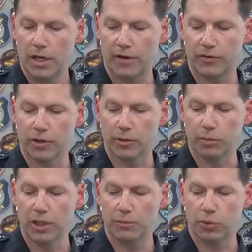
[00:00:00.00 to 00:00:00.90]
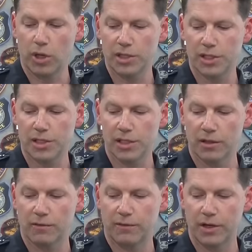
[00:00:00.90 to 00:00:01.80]
After a complete processing
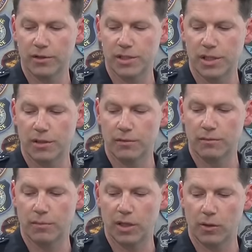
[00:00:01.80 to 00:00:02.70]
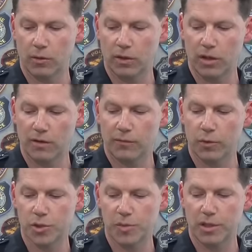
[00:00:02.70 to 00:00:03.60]
of the fire scene by local law
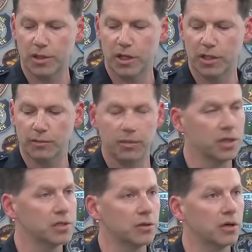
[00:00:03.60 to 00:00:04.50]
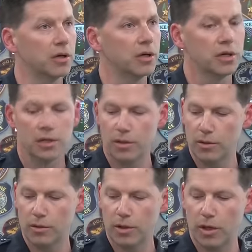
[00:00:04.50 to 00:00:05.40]
enforcement and the Minnesota
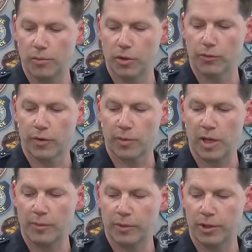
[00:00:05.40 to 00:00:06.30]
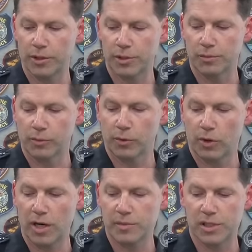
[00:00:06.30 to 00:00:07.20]
uh, Bureau of Criminal Apprehension
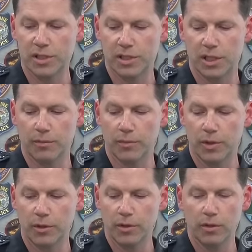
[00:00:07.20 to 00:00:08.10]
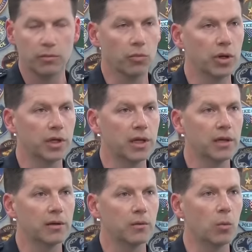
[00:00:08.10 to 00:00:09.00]
crime scene team,
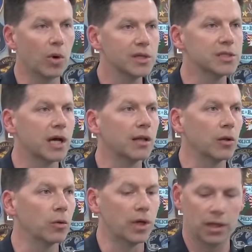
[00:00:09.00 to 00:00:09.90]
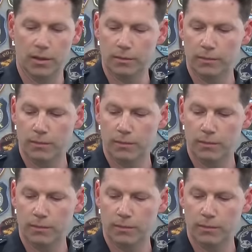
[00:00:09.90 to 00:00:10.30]
Brittany was not located.